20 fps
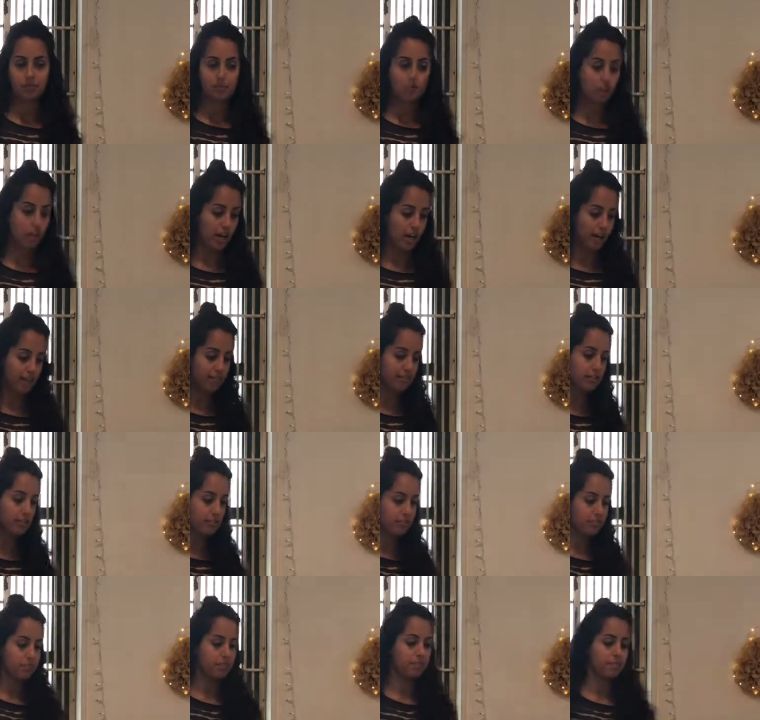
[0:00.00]
Chives.
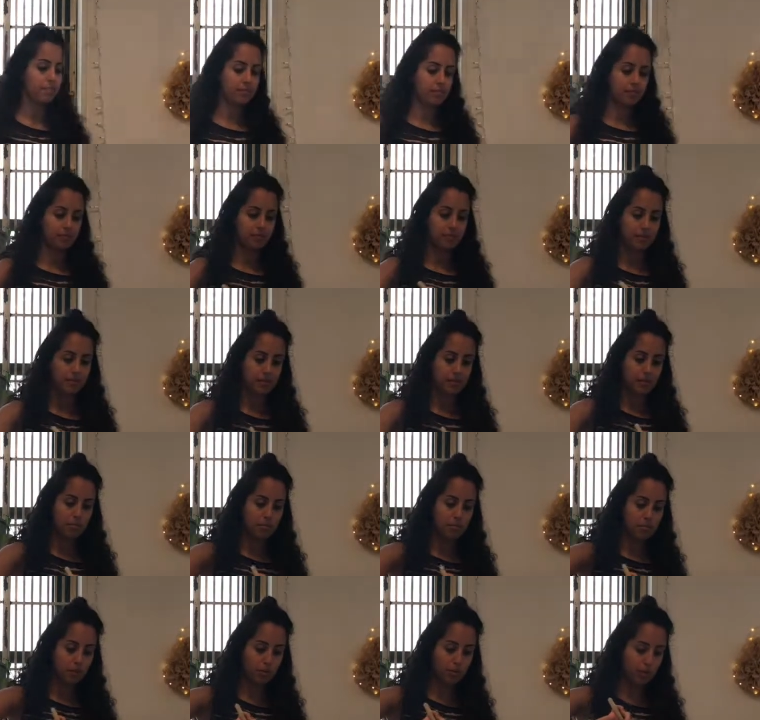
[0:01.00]

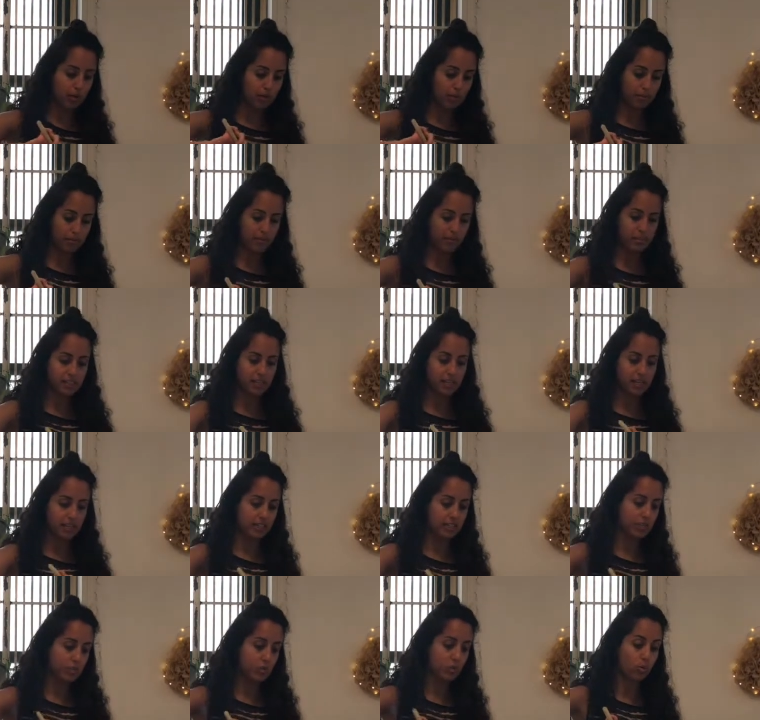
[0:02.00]
But you'll probably have scallions,